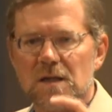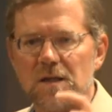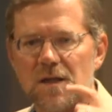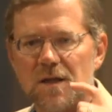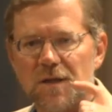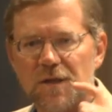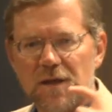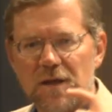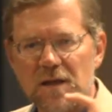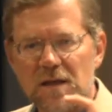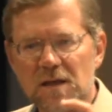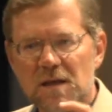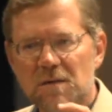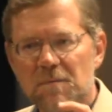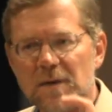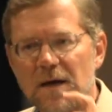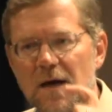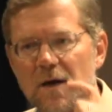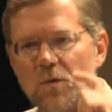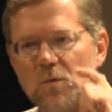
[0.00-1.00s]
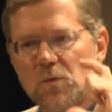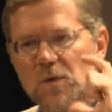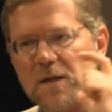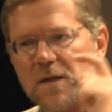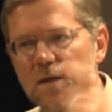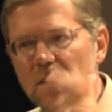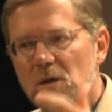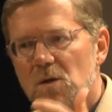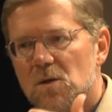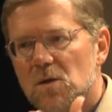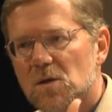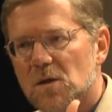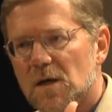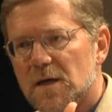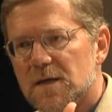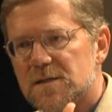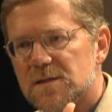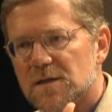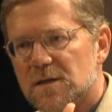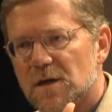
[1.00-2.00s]
that thinking about
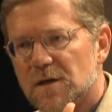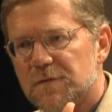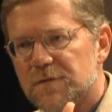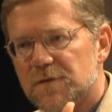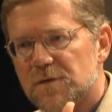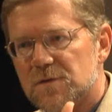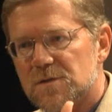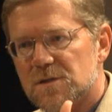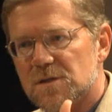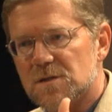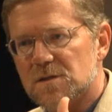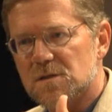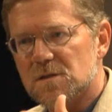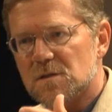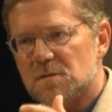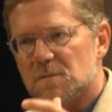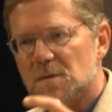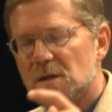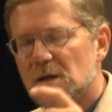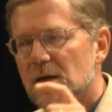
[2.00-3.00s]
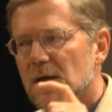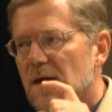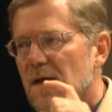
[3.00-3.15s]
relocalizing our food system